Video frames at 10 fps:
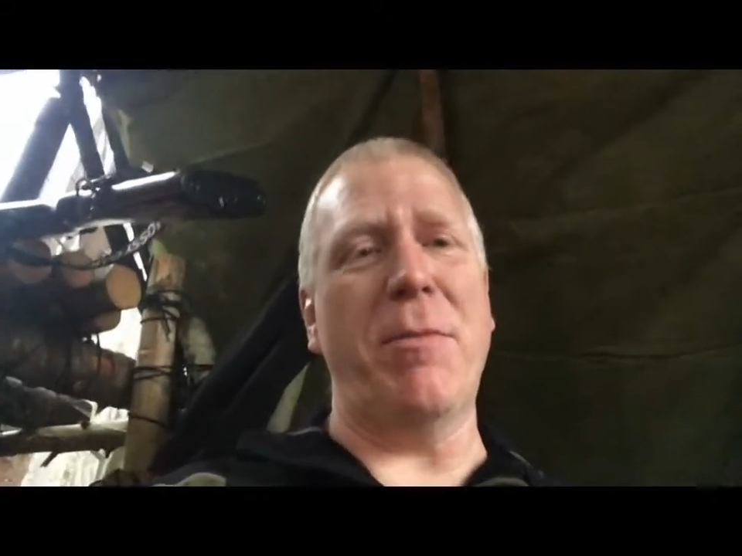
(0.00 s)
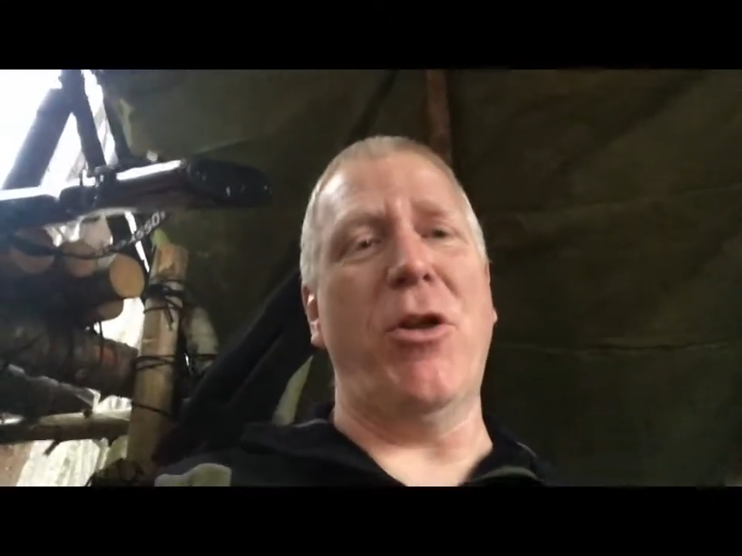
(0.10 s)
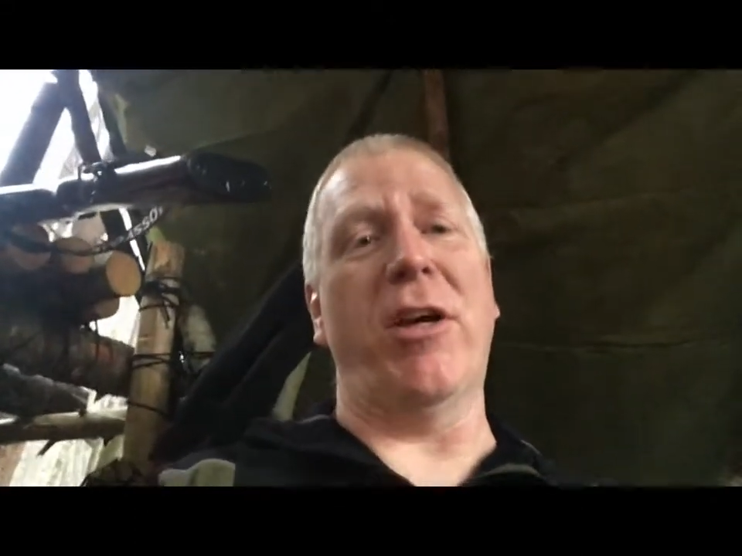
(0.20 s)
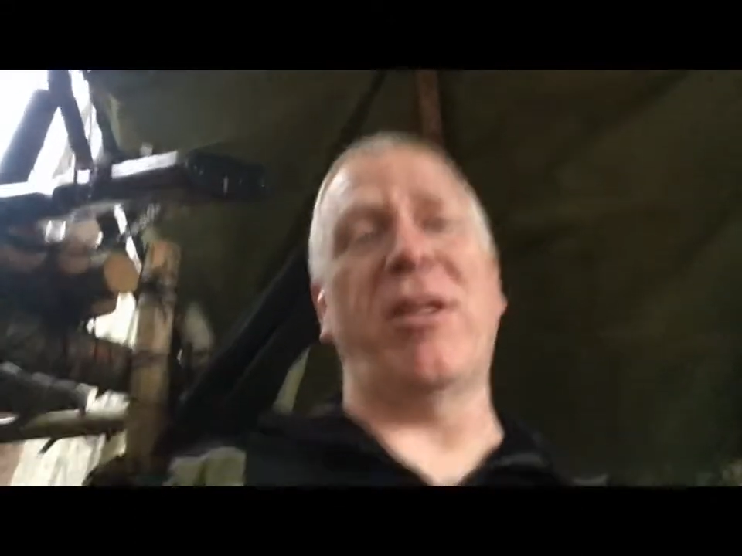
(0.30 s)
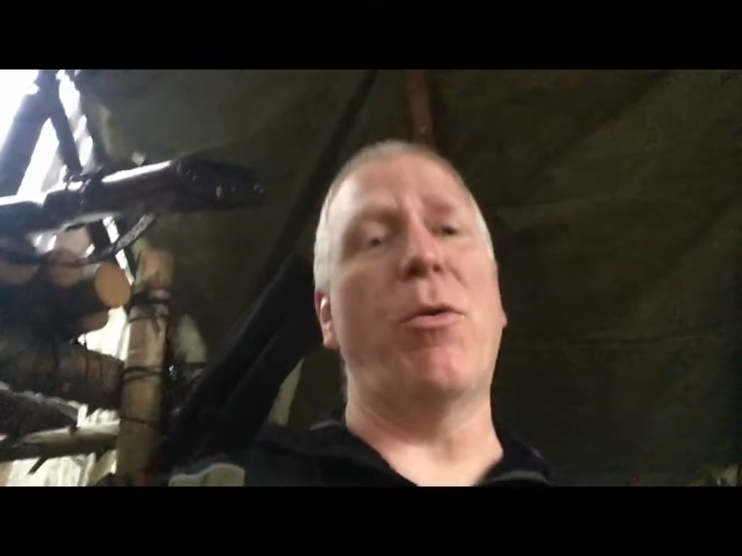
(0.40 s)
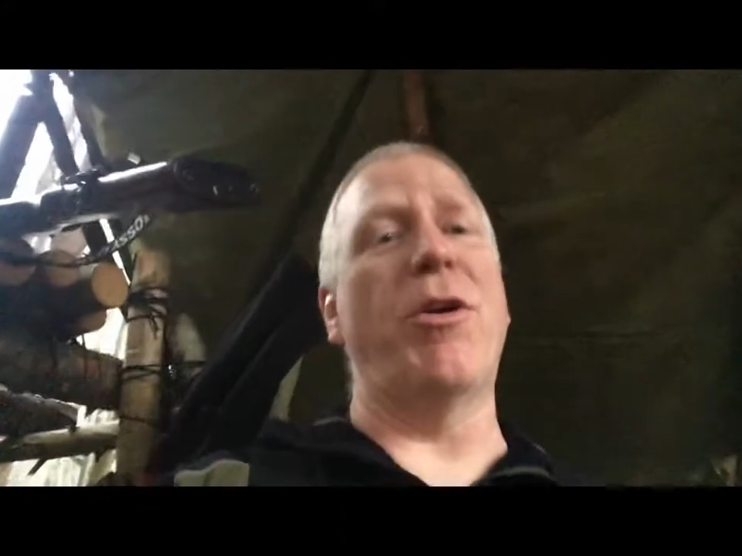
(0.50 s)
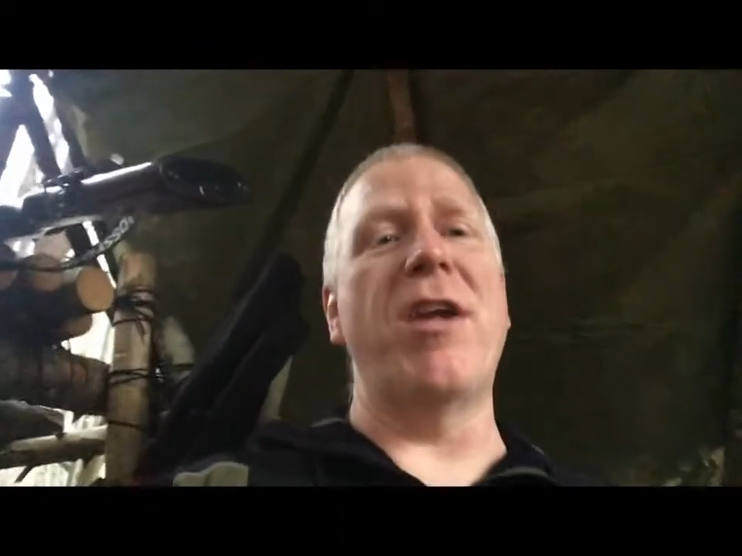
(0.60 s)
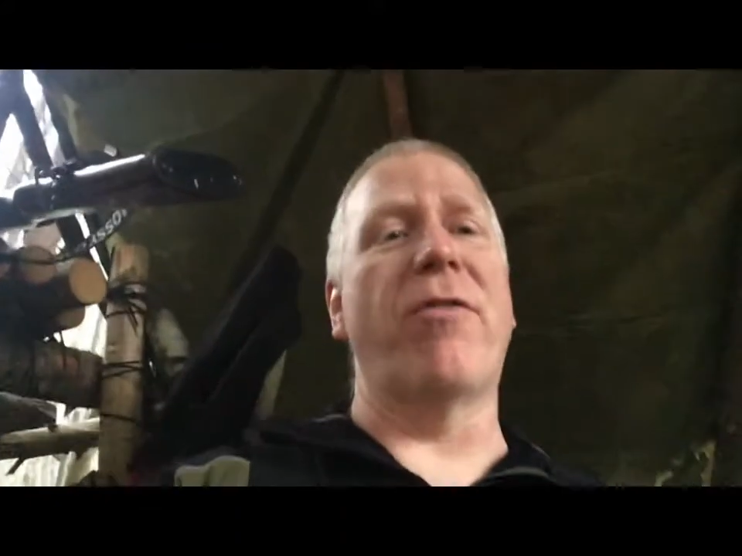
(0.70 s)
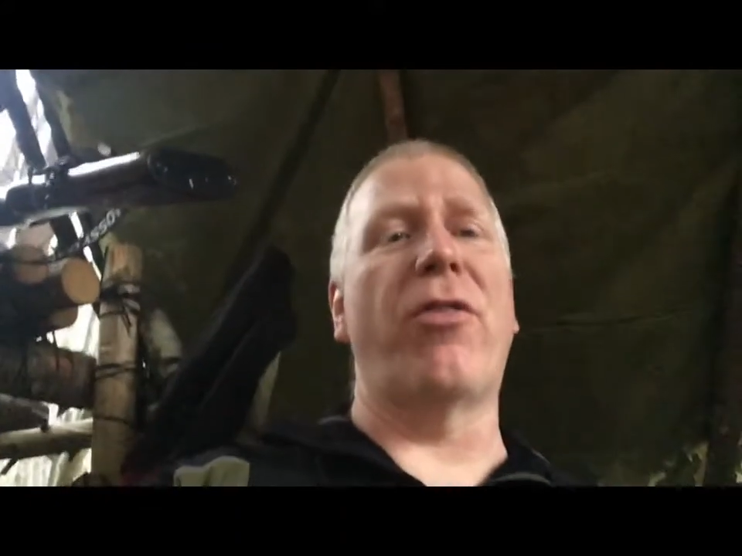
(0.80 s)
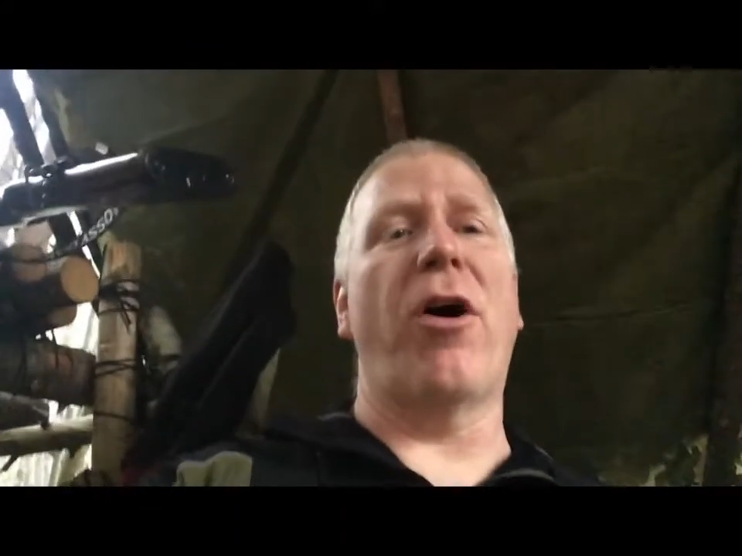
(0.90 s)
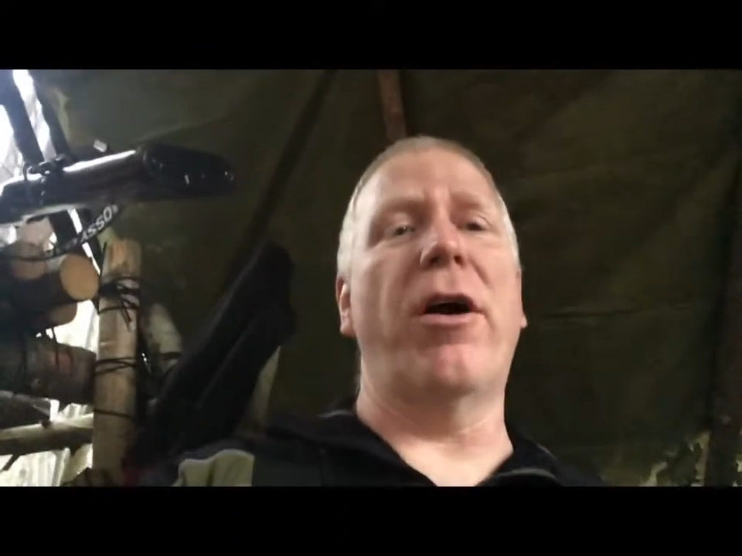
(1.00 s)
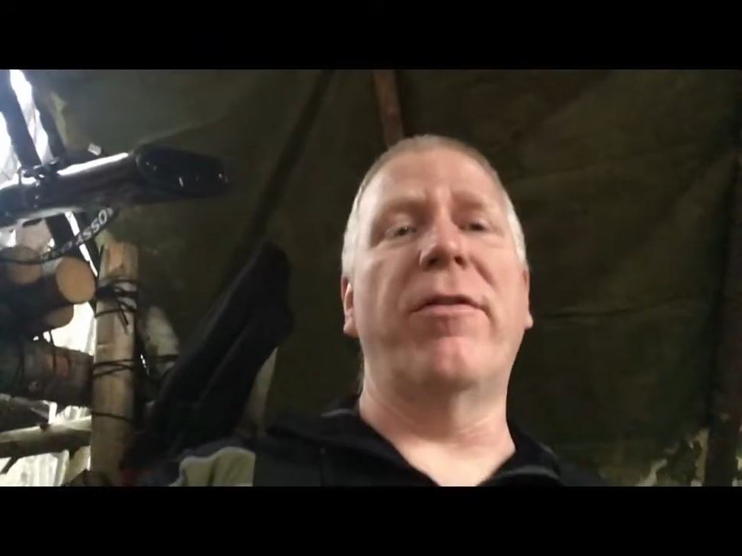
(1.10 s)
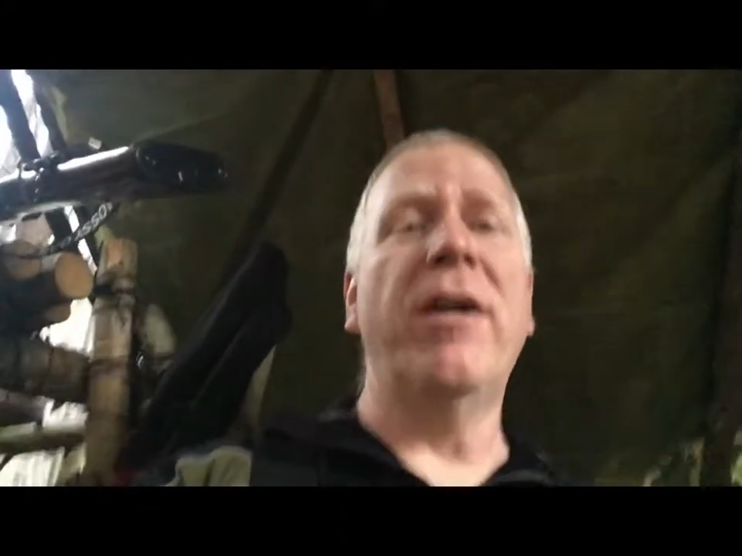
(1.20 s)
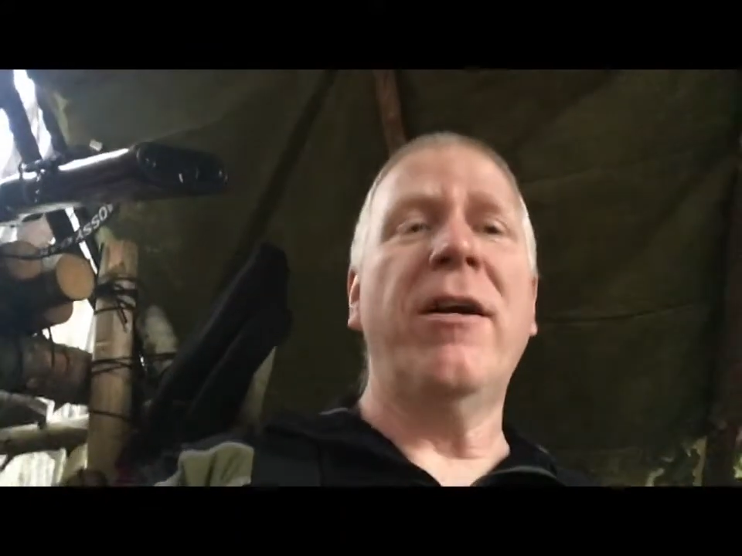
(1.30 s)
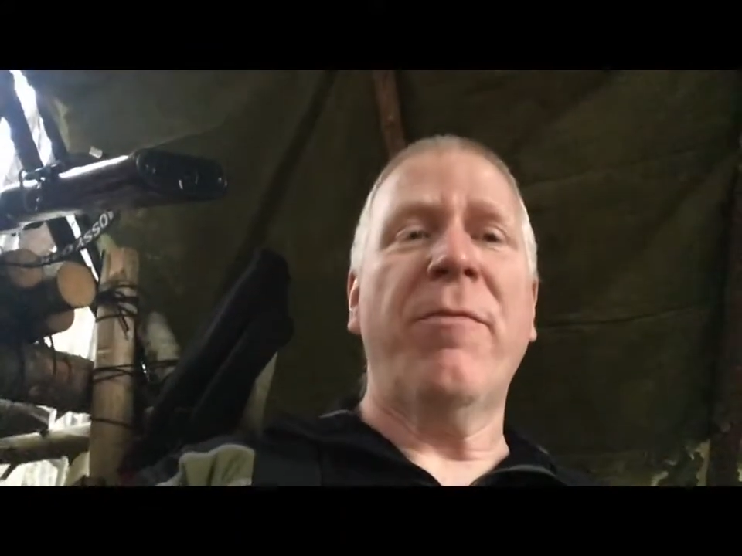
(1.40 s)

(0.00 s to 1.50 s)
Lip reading: me know that, because I would have never thought of